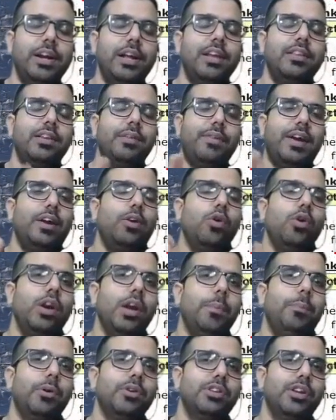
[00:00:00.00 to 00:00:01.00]
If I don't
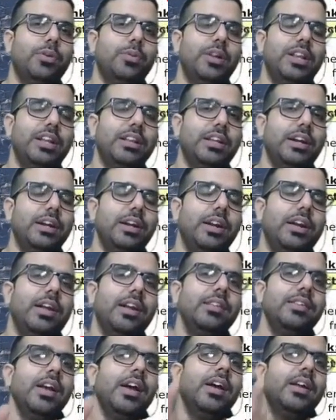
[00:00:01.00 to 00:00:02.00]
deposit within 30 days,
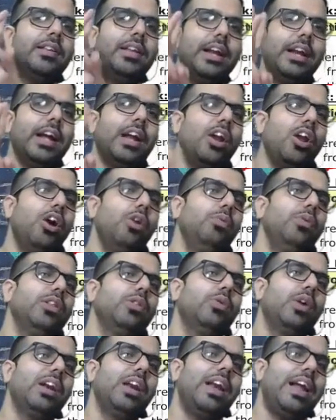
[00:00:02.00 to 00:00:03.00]
then along with
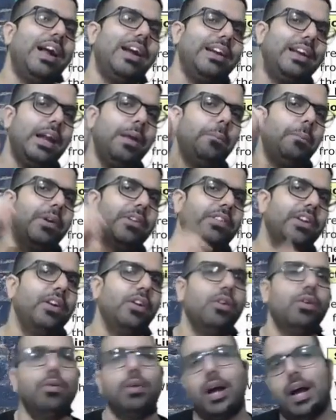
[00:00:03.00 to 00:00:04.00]
1 lakh 10%
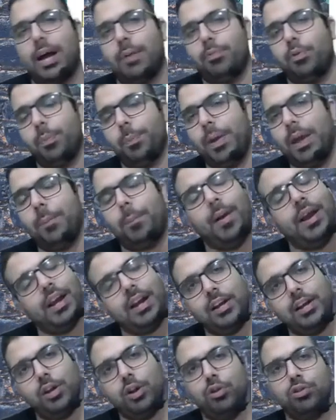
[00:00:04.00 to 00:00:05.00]
I have to pay penalty
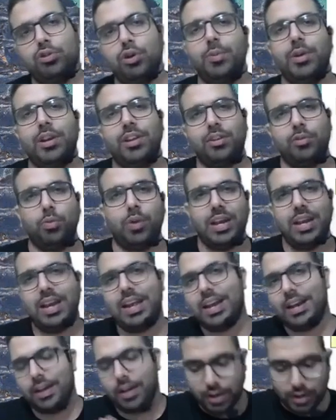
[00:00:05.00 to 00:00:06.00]
also which is 1 lakh
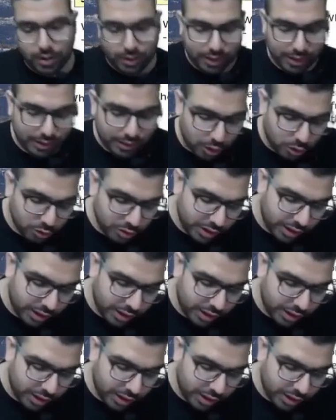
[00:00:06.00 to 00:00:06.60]
10,000.